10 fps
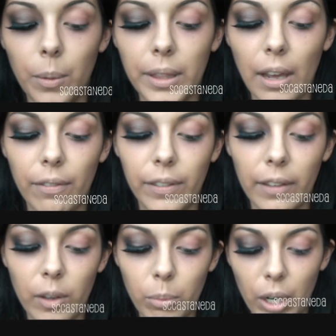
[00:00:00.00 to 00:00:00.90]
with that
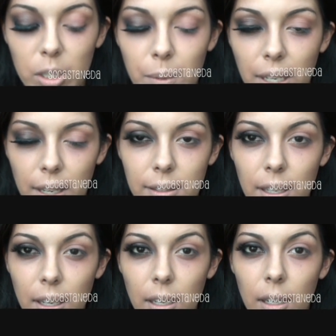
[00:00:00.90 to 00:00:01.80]
fluffy brush because
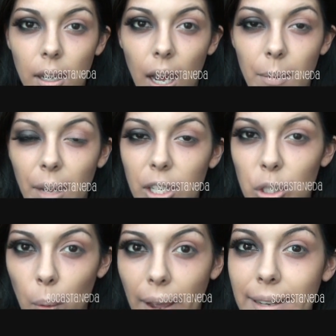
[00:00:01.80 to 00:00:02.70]
I'm not
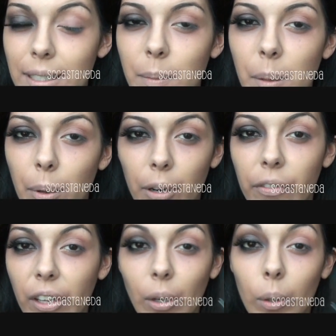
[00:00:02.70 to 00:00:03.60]
trying to be
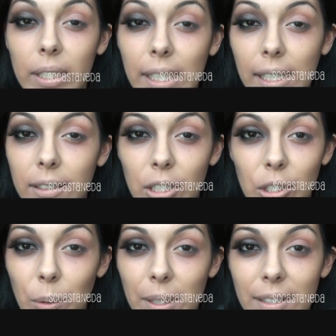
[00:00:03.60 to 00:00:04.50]
perfect or neat
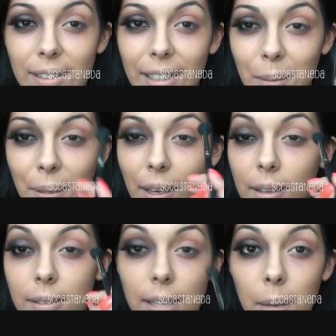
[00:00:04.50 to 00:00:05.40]
doing this look
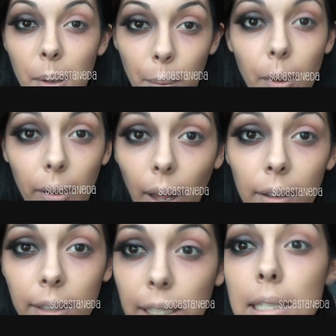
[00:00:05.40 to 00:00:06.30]
because dead people are
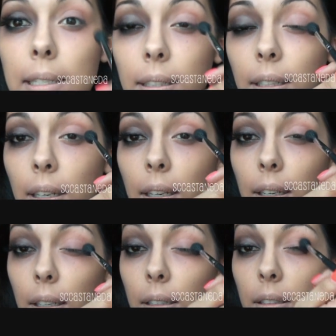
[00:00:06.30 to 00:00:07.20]
not neat.
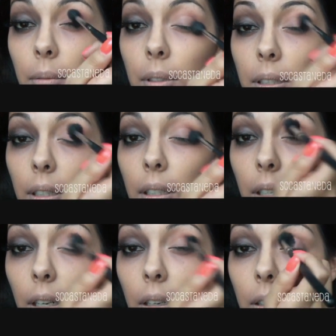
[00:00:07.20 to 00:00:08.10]
So I'm just going to
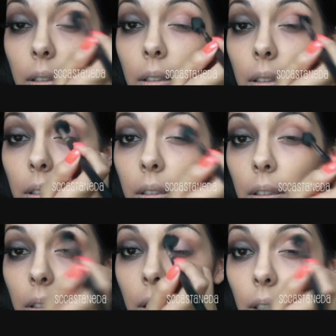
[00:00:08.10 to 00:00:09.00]
go
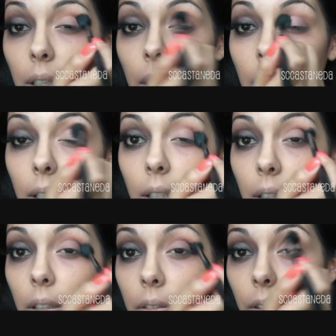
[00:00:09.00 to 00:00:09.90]

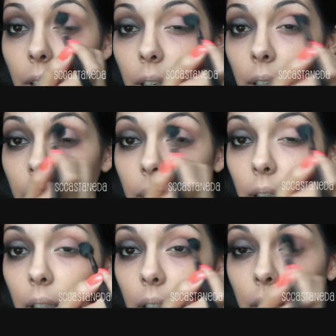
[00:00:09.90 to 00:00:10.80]
all over
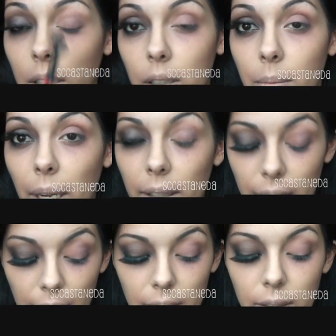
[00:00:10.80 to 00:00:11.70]
my
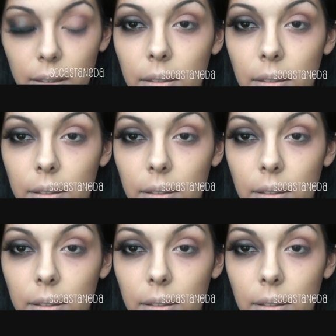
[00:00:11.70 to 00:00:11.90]
lid